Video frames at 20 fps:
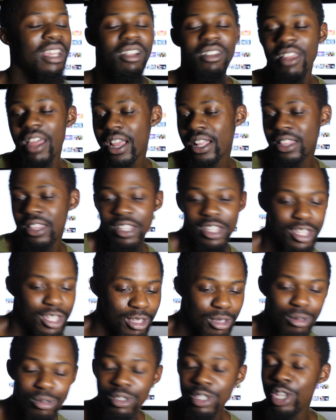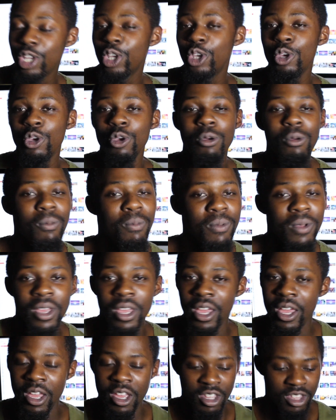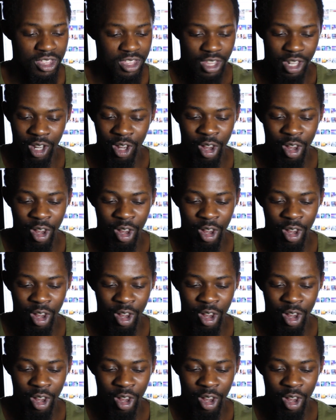they're like the YouTube the